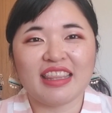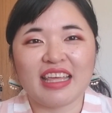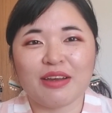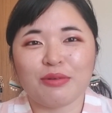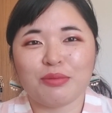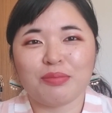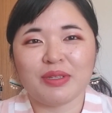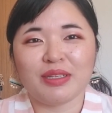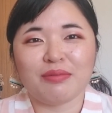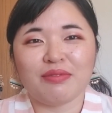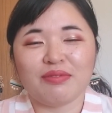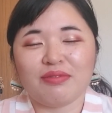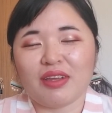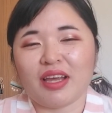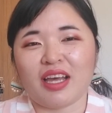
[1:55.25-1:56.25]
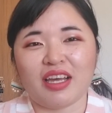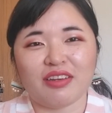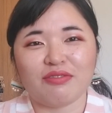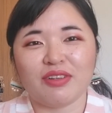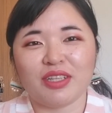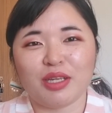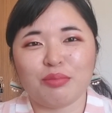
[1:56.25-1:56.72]
That would be
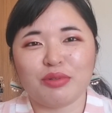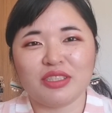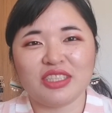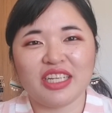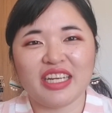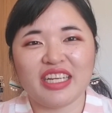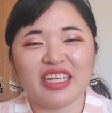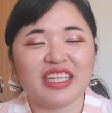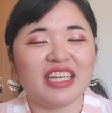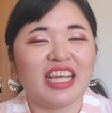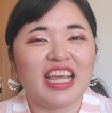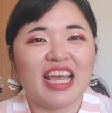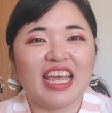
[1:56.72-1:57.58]
really appreciated.